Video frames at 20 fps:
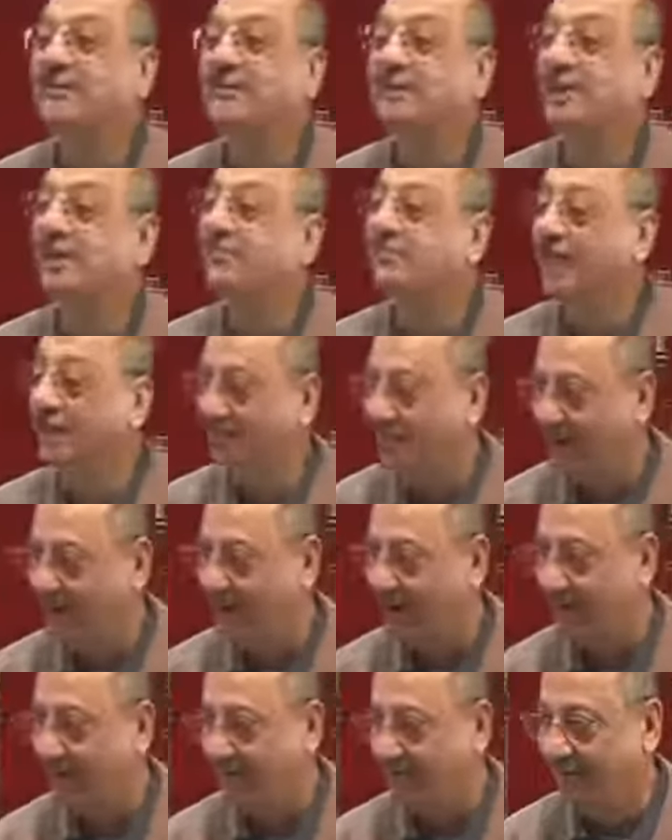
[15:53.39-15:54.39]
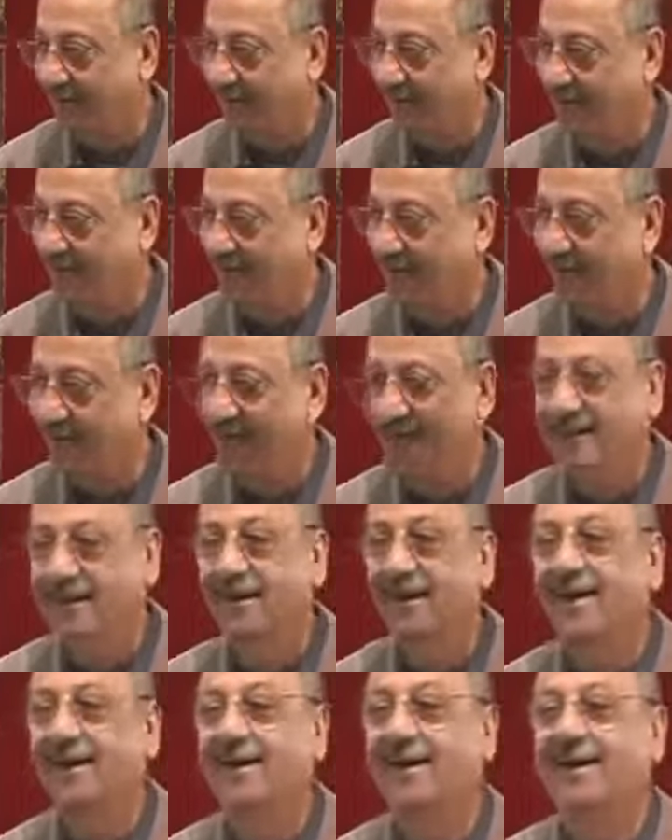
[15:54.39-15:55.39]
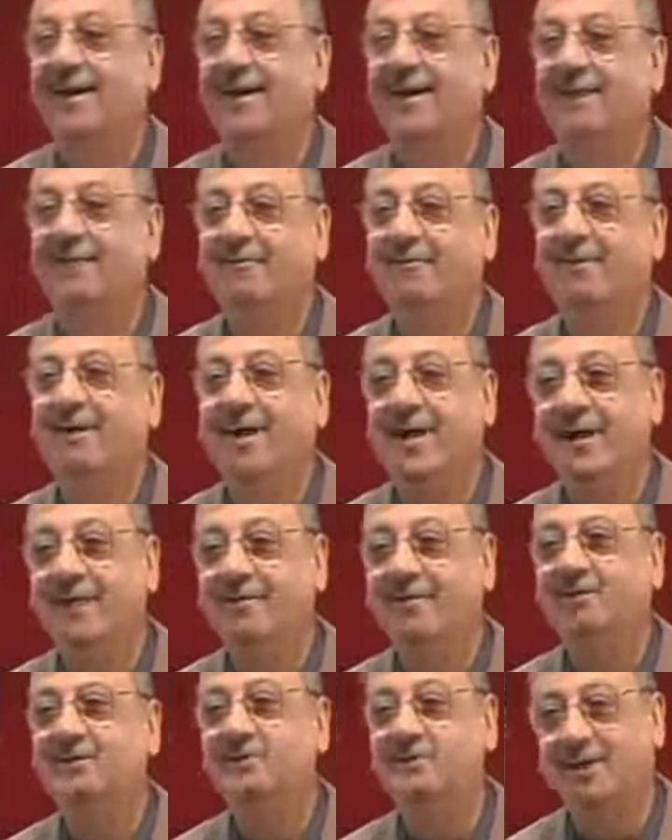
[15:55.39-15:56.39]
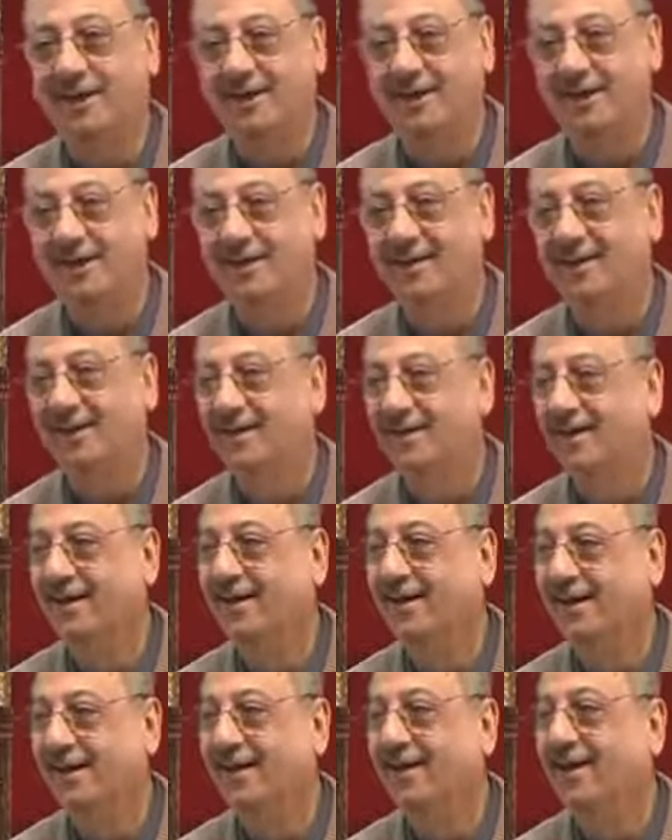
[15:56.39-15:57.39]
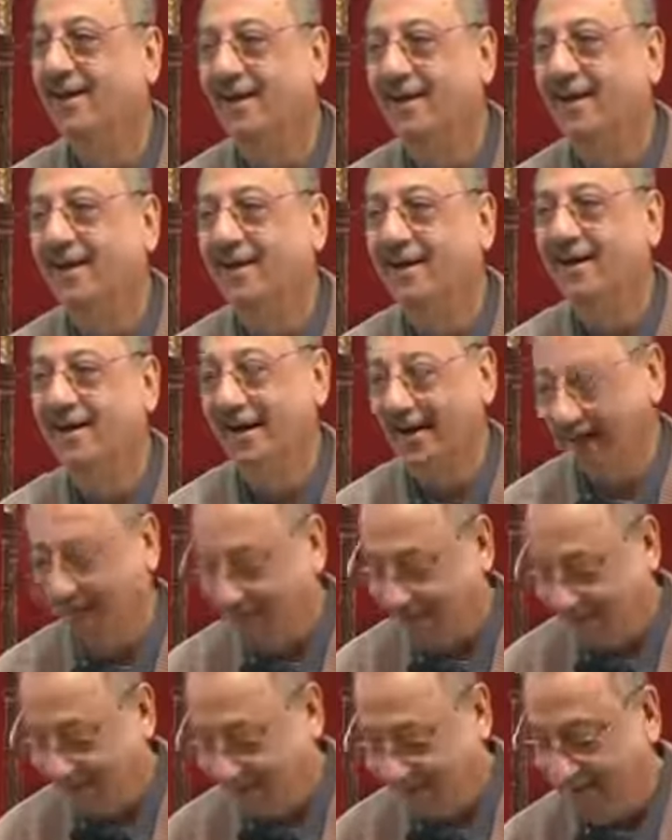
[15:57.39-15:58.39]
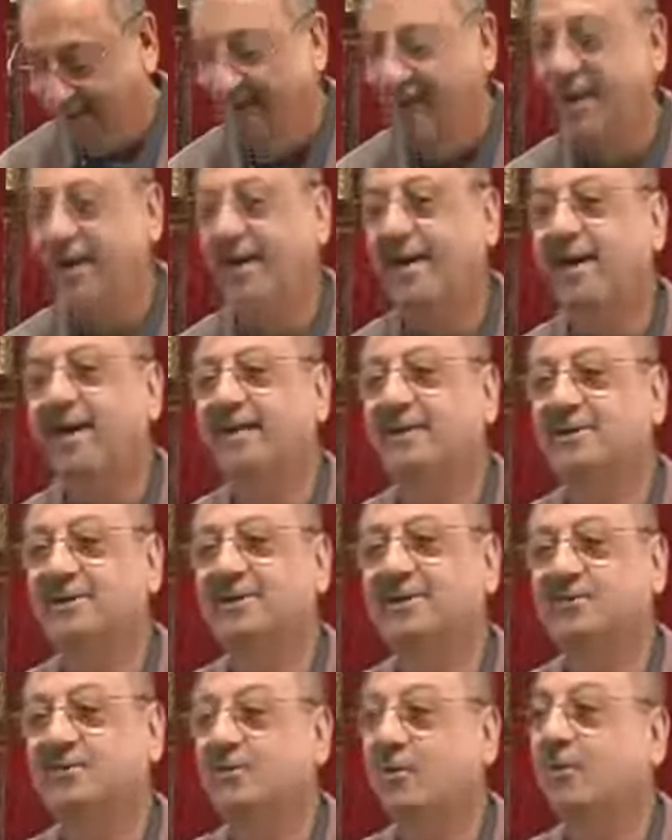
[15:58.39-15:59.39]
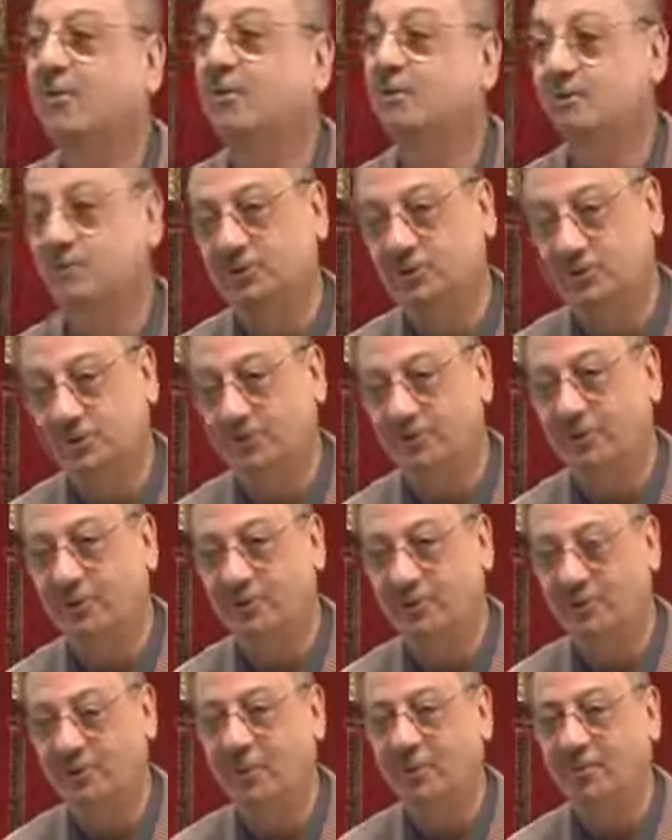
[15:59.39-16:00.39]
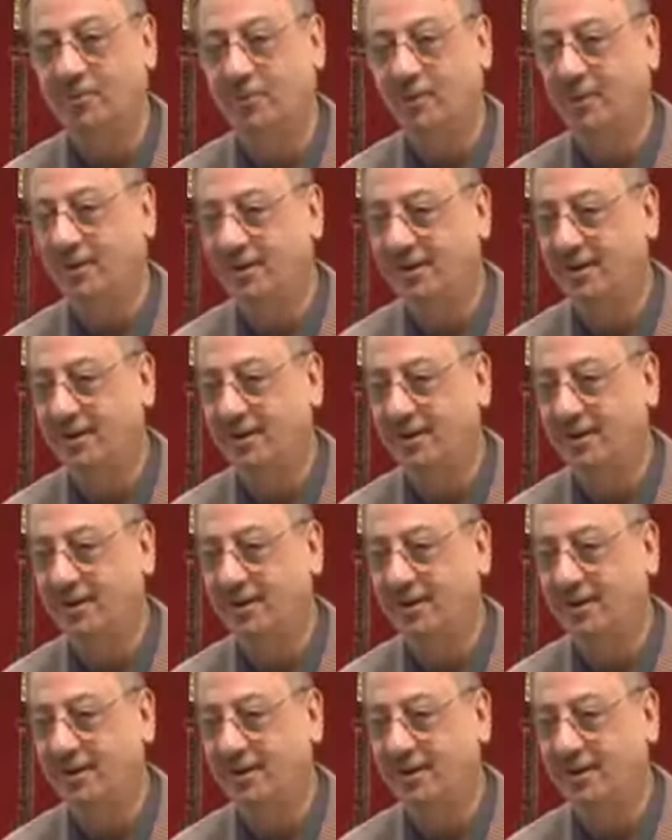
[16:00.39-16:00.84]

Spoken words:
check my book afterwards, brother. When I was studying, I had this book, which is a photocopy